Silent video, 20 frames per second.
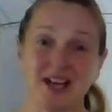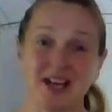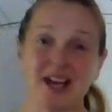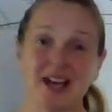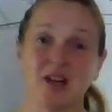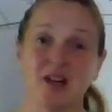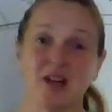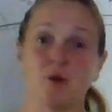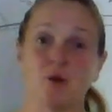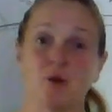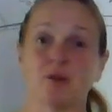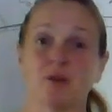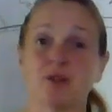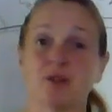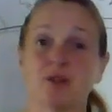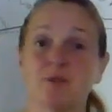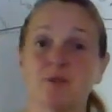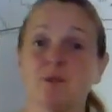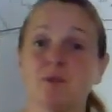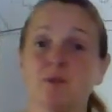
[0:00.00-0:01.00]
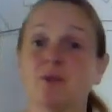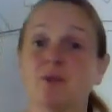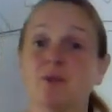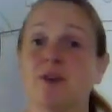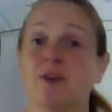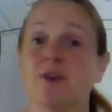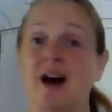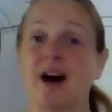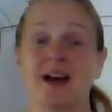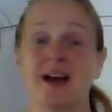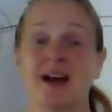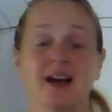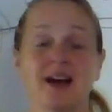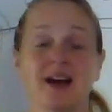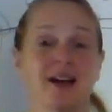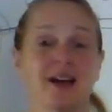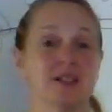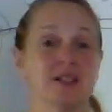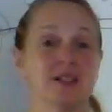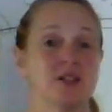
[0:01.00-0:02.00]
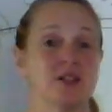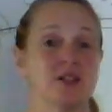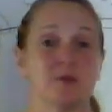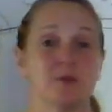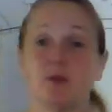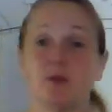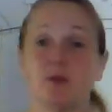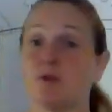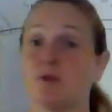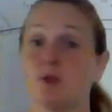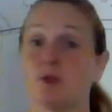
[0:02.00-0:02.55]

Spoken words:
in order to move ions or move